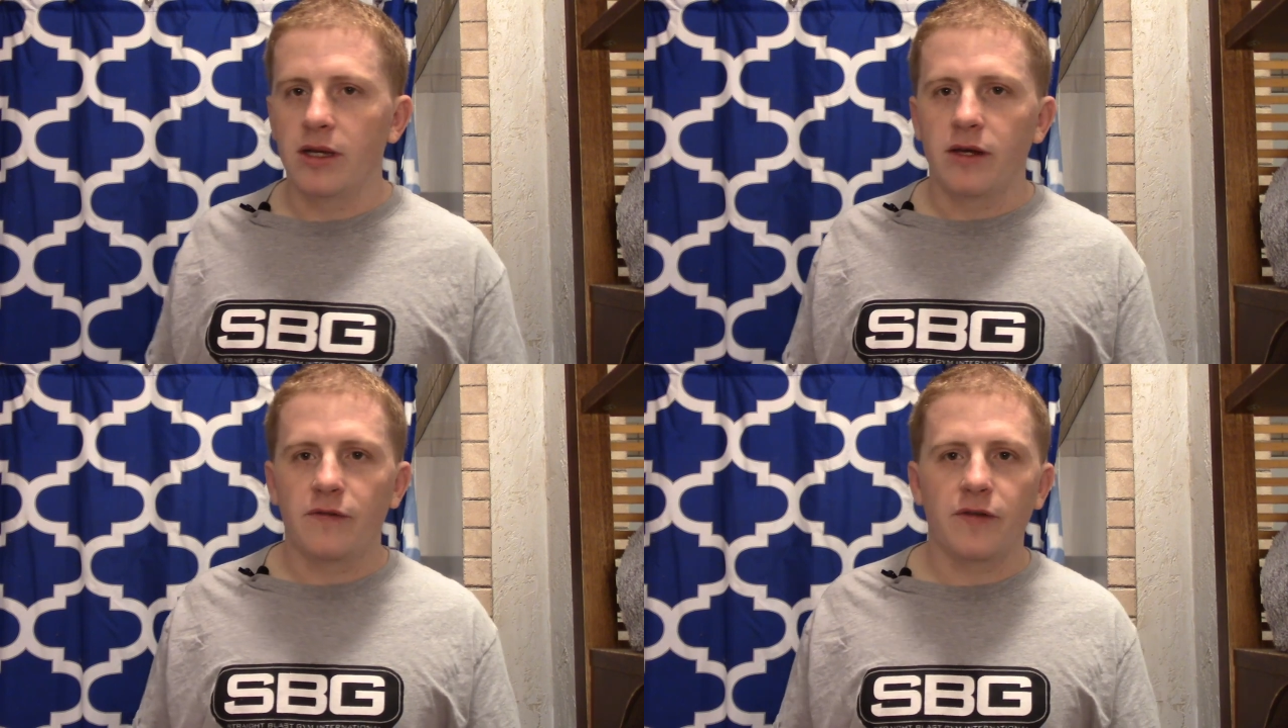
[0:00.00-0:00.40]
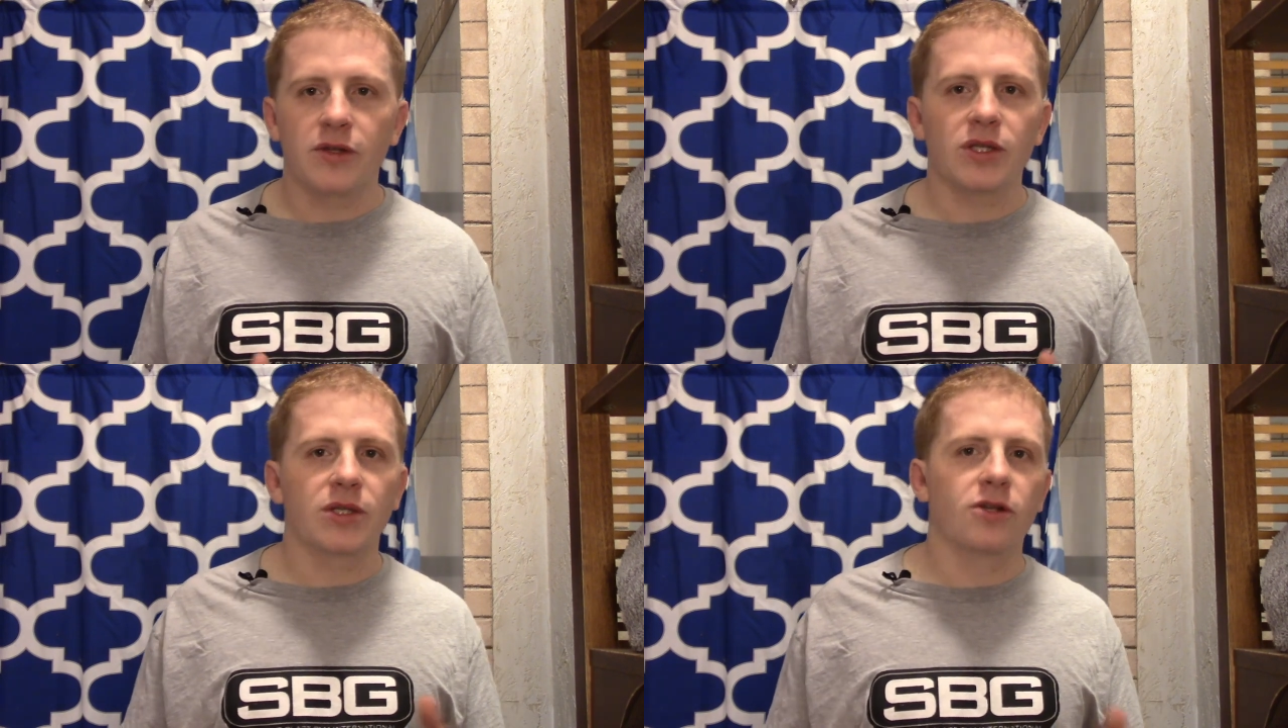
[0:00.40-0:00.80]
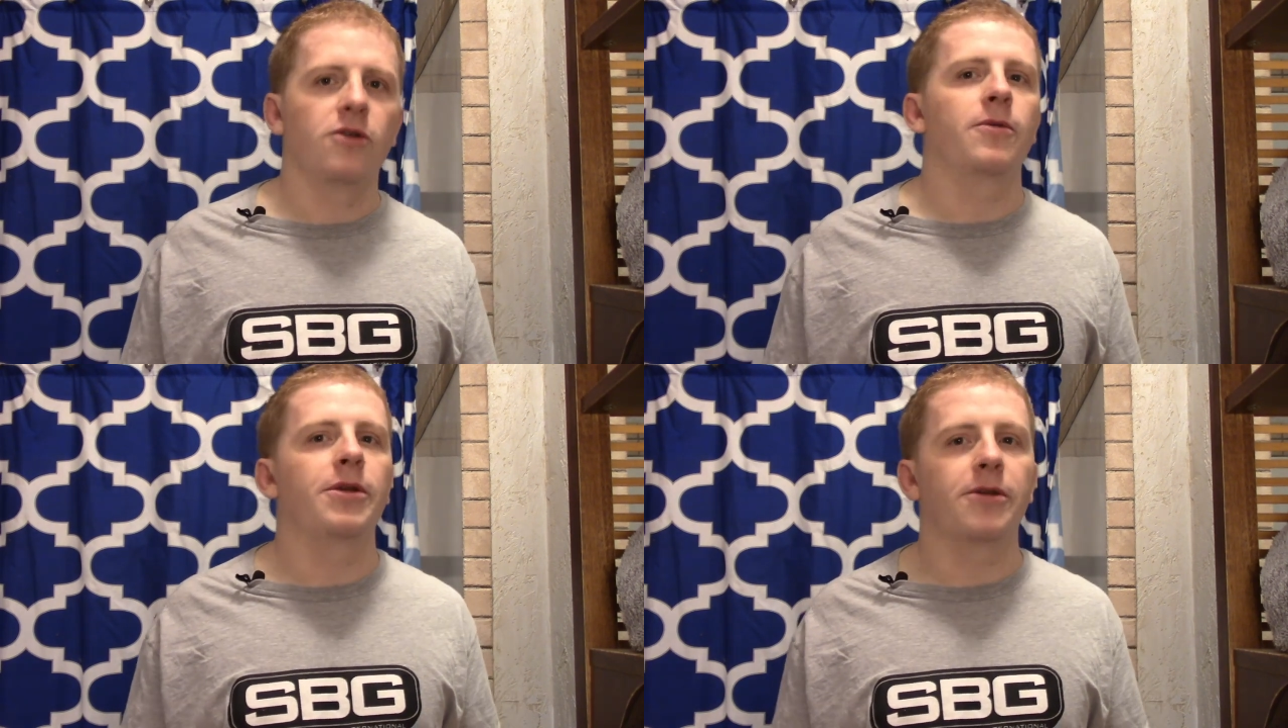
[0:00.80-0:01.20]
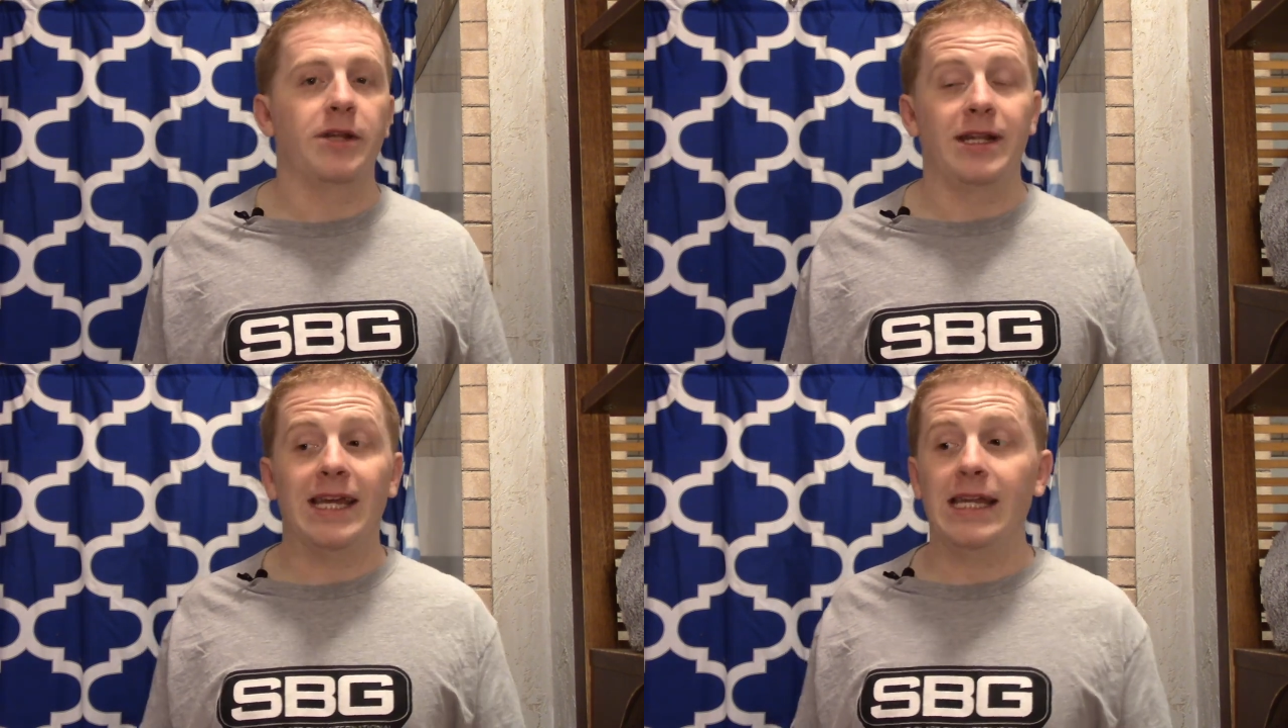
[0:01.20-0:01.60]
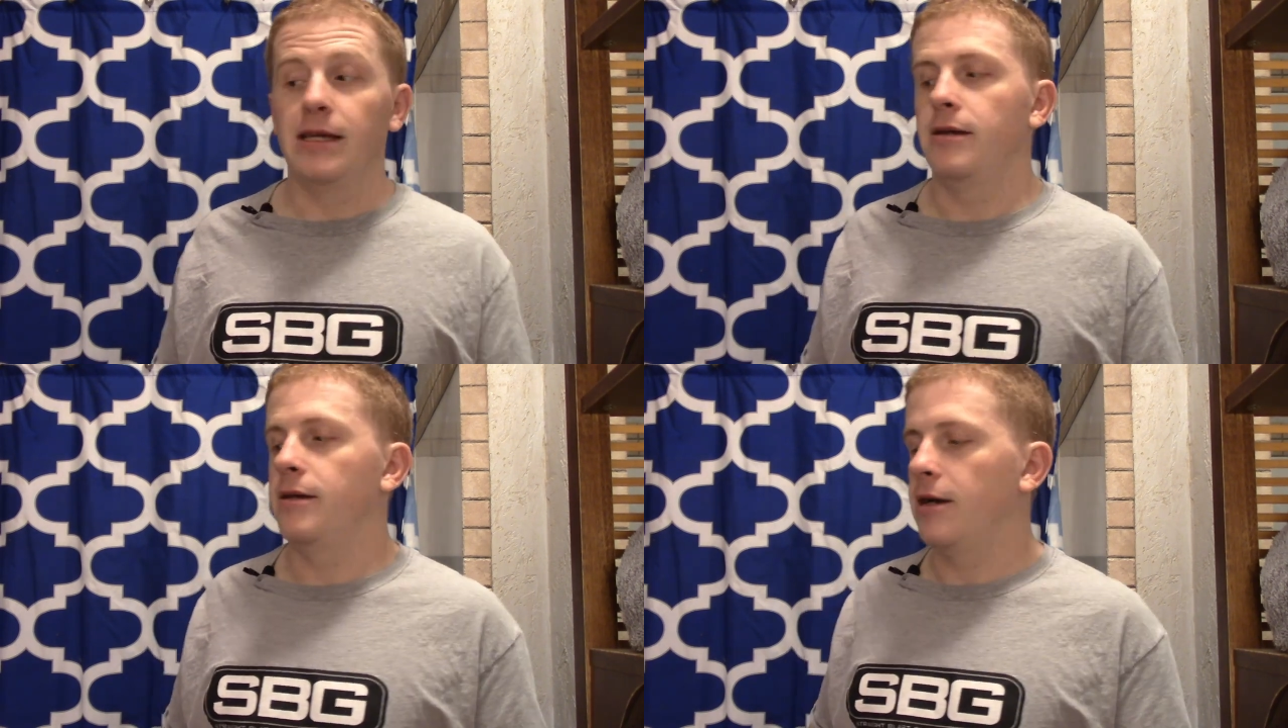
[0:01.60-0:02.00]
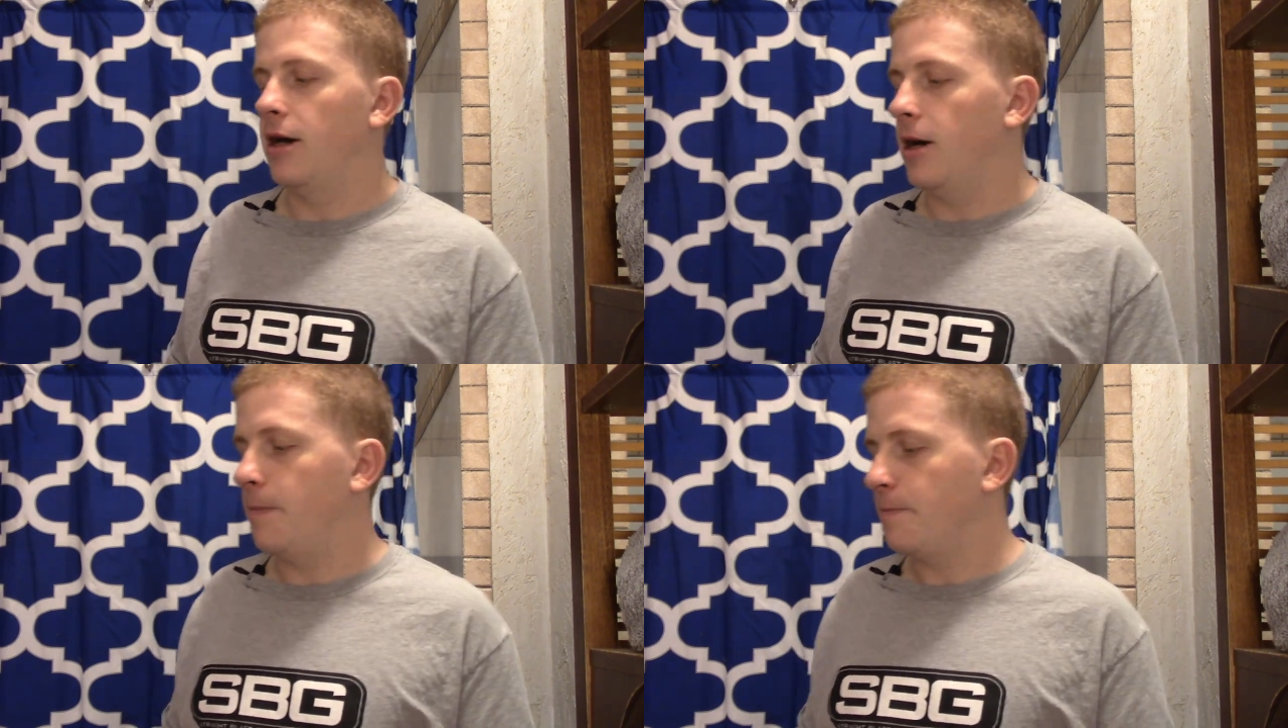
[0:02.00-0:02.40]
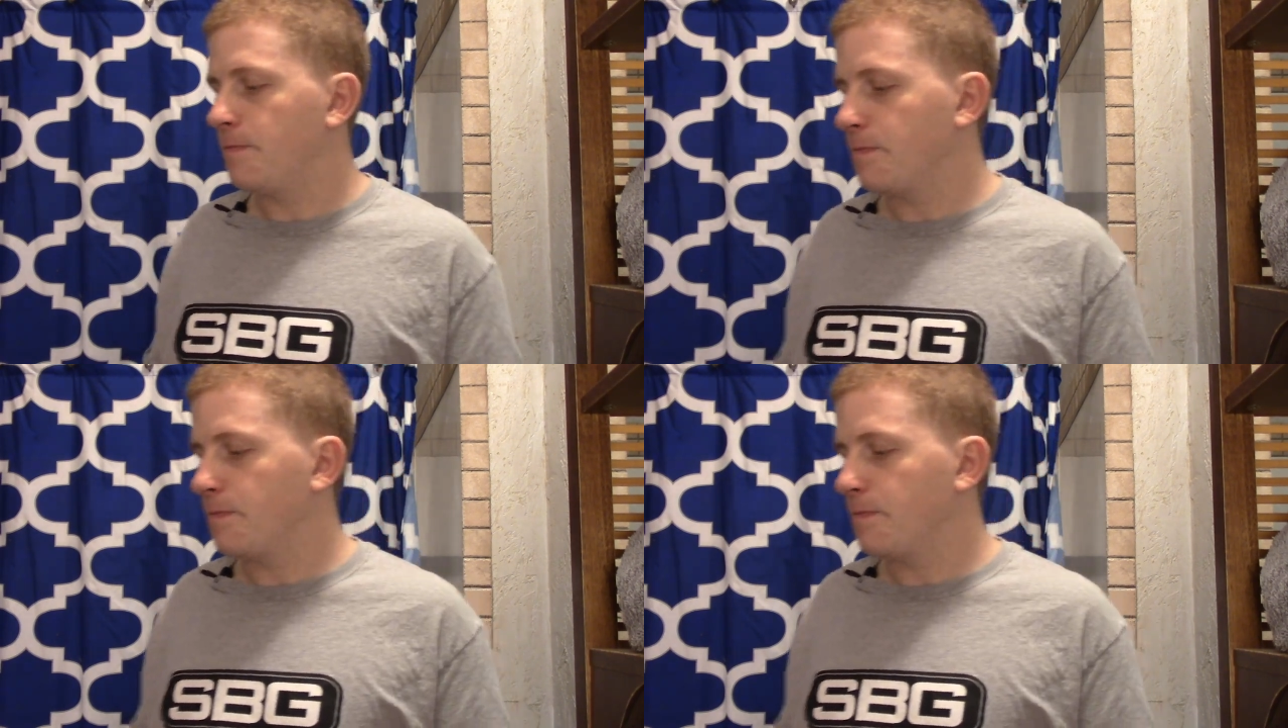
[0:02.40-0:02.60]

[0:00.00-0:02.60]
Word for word: first, let's go over what you're gonna need. Um,